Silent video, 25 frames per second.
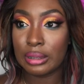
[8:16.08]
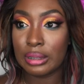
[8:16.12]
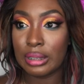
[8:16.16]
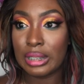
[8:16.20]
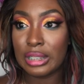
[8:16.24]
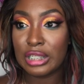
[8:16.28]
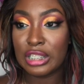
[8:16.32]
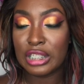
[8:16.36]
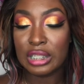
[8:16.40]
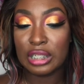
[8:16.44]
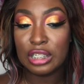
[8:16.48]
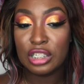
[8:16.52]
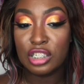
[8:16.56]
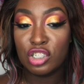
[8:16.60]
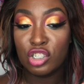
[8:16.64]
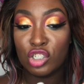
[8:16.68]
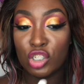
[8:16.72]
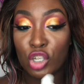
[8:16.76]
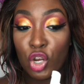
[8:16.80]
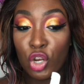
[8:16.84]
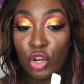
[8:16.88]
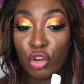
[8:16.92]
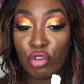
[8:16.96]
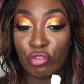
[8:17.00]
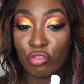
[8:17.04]
it is
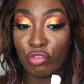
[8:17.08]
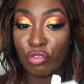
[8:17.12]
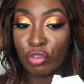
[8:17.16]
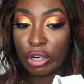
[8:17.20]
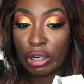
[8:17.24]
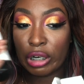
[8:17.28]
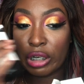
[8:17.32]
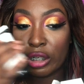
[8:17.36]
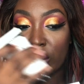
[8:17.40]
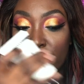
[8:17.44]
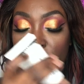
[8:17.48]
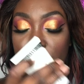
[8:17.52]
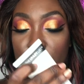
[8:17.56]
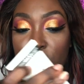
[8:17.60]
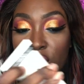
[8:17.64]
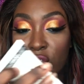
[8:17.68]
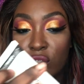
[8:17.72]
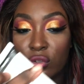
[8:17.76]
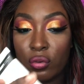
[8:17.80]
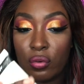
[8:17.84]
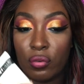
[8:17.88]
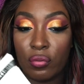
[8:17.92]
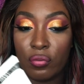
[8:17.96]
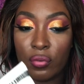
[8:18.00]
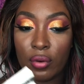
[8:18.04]
very good
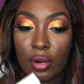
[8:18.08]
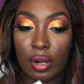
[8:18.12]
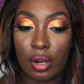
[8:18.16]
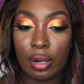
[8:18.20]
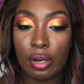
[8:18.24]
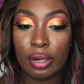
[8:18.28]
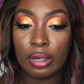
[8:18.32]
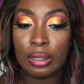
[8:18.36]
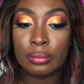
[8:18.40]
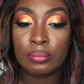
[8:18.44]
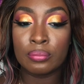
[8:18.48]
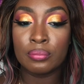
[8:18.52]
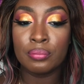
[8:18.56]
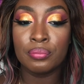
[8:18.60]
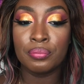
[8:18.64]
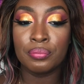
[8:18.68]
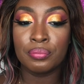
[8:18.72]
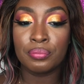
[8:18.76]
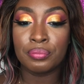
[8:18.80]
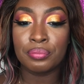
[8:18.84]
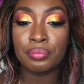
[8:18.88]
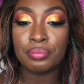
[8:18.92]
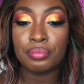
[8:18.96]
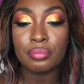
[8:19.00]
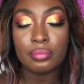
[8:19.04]
so far.
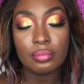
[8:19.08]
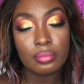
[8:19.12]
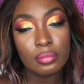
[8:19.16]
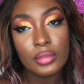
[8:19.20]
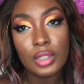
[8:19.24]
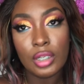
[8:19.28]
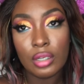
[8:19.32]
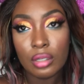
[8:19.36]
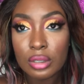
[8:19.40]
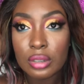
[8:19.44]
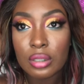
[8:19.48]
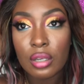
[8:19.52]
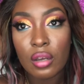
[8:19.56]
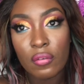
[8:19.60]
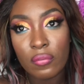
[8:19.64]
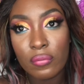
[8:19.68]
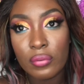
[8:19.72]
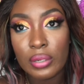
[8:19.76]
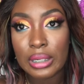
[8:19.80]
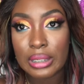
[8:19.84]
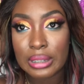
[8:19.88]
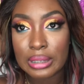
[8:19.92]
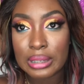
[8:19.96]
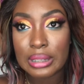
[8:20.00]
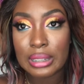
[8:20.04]

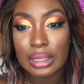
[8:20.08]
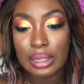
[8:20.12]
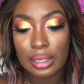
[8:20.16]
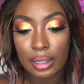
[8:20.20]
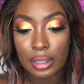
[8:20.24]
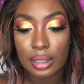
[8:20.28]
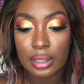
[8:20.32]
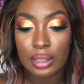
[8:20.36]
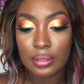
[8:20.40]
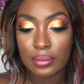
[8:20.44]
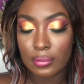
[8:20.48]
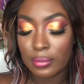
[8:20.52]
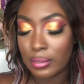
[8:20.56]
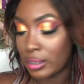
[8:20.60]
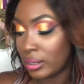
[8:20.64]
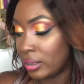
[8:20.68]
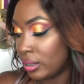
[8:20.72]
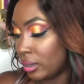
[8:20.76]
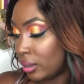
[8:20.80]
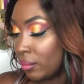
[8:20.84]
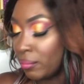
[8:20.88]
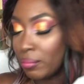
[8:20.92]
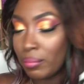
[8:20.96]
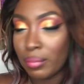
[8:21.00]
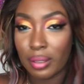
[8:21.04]
Obviously I used
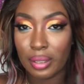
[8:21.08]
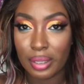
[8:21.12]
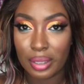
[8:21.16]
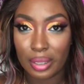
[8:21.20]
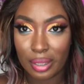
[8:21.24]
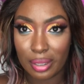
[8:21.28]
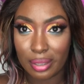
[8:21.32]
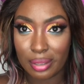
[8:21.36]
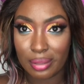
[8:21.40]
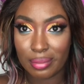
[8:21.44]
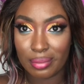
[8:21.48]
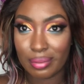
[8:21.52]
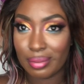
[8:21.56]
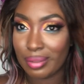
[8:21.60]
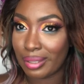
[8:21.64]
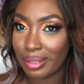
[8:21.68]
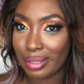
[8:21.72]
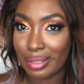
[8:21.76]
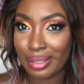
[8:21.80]
it, but you know,